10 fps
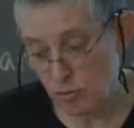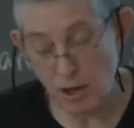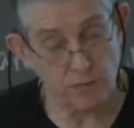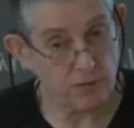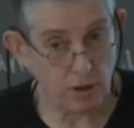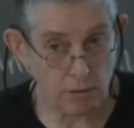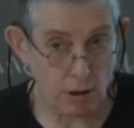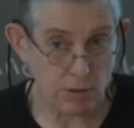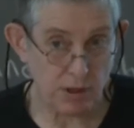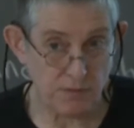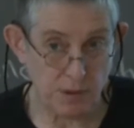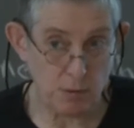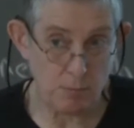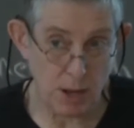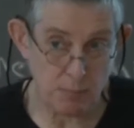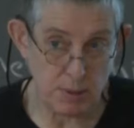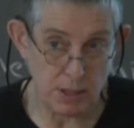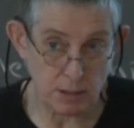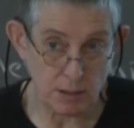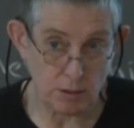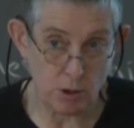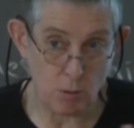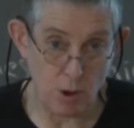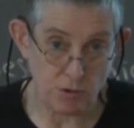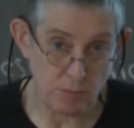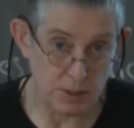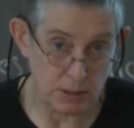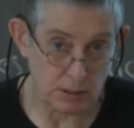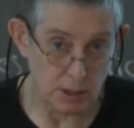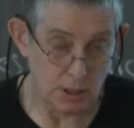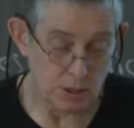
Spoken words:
try to figure out if they were bipedal or quadrupedal.